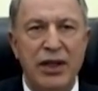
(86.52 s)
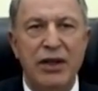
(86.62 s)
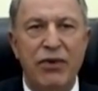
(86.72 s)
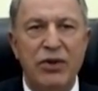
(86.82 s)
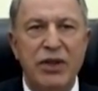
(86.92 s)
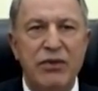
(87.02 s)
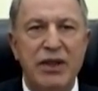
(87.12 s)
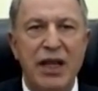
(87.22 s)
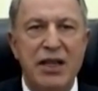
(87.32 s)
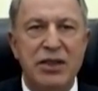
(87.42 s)
for the
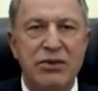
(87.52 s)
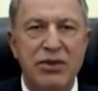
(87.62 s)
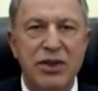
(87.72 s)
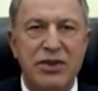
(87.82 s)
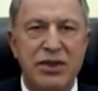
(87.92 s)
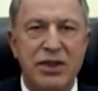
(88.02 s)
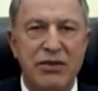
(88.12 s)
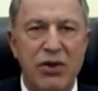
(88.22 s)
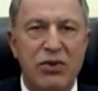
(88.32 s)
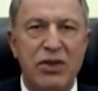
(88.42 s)
invitation to this
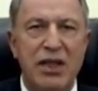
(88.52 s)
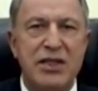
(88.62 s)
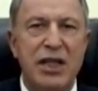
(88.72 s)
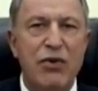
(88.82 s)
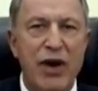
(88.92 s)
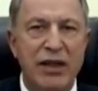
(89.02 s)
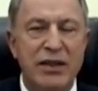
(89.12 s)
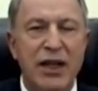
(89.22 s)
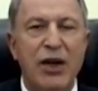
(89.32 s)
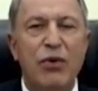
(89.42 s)
world-class event,
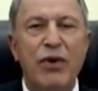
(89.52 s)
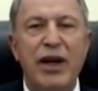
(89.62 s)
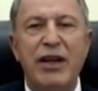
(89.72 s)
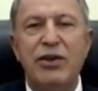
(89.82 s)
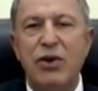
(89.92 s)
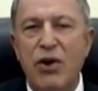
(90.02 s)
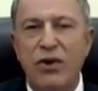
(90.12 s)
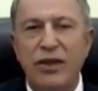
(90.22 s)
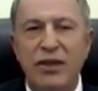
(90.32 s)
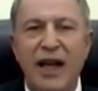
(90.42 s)
where
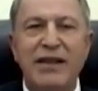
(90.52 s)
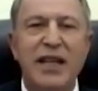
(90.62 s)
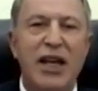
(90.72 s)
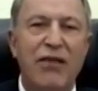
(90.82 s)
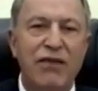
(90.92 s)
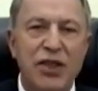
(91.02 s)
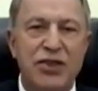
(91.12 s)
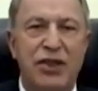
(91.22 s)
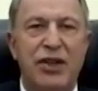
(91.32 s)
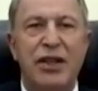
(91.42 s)
current and the
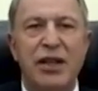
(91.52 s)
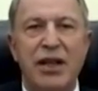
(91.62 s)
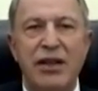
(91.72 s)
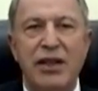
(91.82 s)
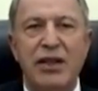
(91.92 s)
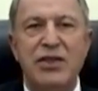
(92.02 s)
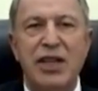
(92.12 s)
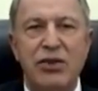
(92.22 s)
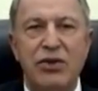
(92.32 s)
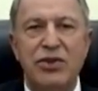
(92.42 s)
future
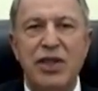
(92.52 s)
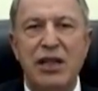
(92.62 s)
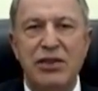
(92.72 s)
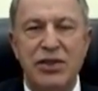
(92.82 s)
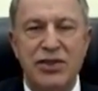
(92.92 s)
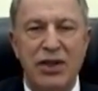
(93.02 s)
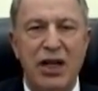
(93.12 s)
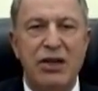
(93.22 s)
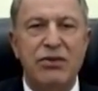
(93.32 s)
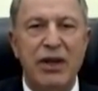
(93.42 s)
security challenges
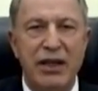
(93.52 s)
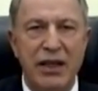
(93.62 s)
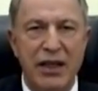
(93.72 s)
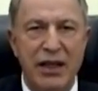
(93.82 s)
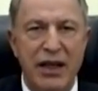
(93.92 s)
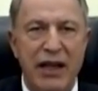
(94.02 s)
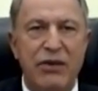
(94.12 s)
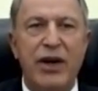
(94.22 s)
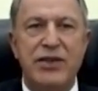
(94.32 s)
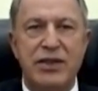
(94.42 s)
are
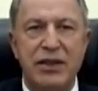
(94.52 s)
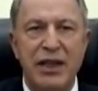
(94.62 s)
addressed.